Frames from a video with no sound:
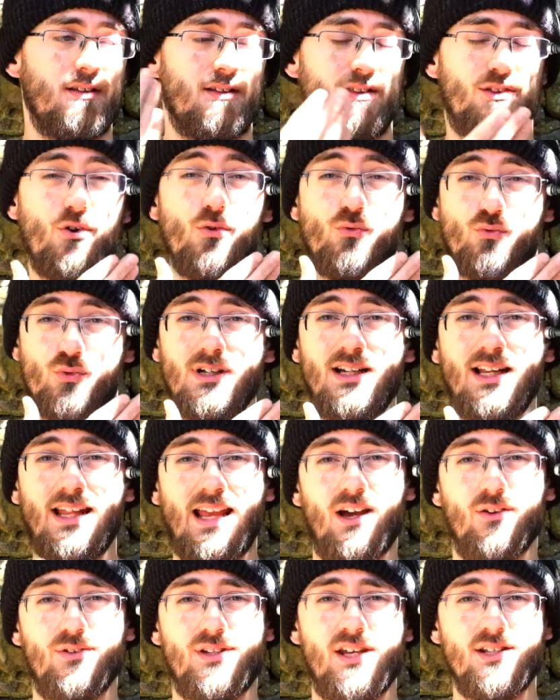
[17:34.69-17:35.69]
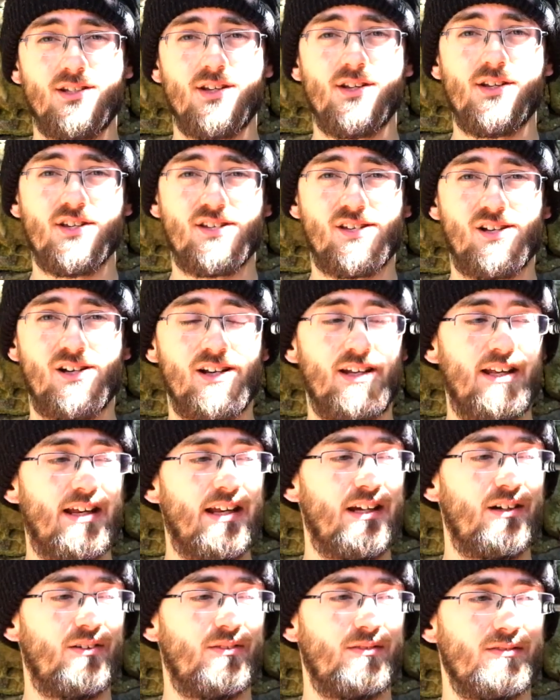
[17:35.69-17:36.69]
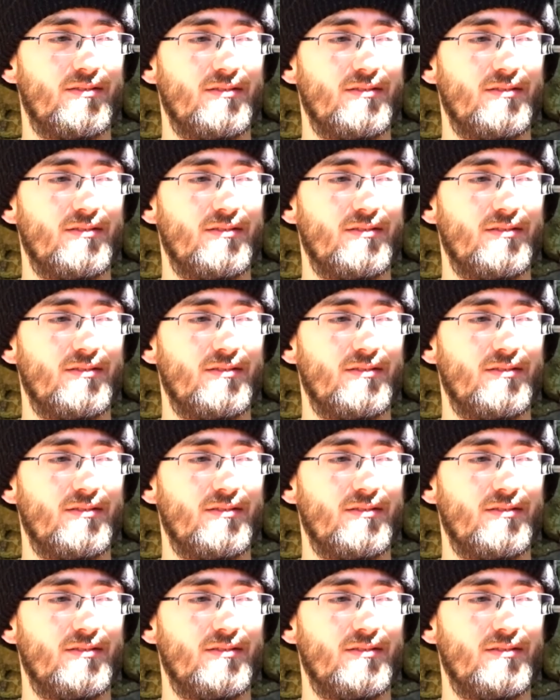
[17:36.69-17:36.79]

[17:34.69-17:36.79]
they're really outdated design now.